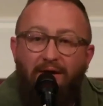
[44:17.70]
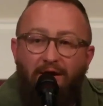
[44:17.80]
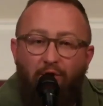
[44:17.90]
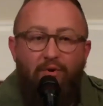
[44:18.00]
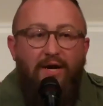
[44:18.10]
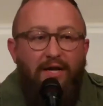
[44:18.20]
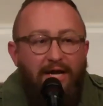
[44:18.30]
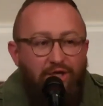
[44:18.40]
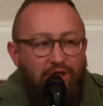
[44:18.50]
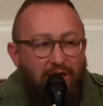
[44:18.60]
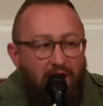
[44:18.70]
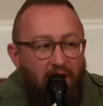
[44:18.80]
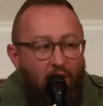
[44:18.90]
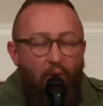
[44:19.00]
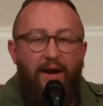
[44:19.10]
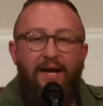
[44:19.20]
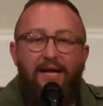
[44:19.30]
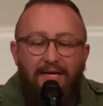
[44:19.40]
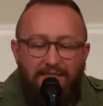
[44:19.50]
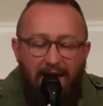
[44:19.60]
Religion when it
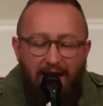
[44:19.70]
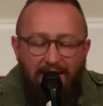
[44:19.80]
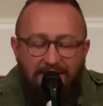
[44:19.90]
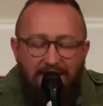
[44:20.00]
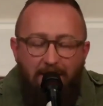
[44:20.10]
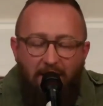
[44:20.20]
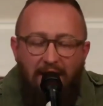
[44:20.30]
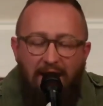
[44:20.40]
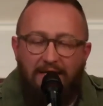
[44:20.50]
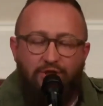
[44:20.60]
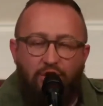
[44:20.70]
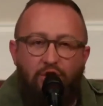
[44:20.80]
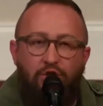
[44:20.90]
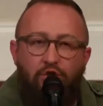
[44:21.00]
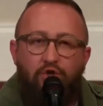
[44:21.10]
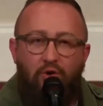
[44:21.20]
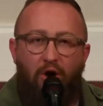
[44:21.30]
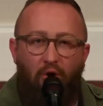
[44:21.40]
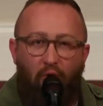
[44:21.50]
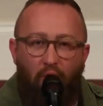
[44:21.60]
is exhibiting its
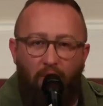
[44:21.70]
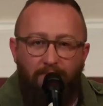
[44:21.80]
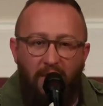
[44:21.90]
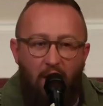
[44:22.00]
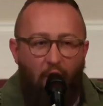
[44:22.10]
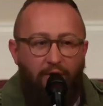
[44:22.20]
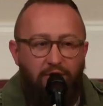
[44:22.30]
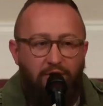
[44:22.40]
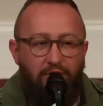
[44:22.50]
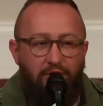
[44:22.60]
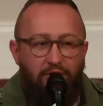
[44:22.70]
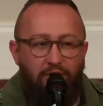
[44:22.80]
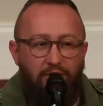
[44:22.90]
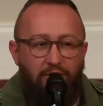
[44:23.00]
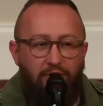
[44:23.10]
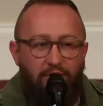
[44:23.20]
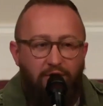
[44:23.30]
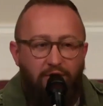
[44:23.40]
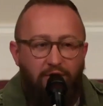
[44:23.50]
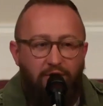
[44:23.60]
control or dogma or
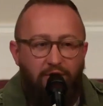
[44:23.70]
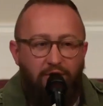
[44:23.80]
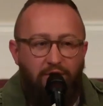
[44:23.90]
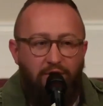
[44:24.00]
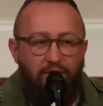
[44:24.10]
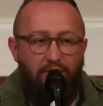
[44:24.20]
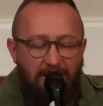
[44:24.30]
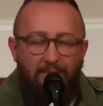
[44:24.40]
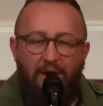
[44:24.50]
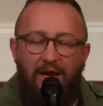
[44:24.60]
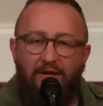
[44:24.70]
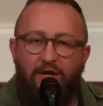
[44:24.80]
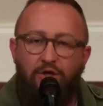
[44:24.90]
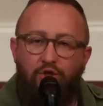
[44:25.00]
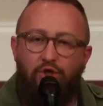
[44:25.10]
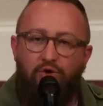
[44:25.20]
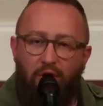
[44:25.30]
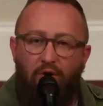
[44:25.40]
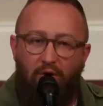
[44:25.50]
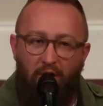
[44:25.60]
doctrine, exhibiting
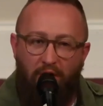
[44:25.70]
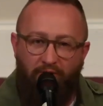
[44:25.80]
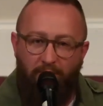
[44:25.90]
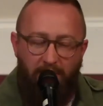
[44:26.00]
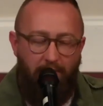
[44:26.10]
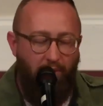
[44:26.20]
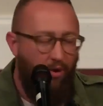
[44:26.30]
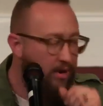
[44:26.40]
control over people.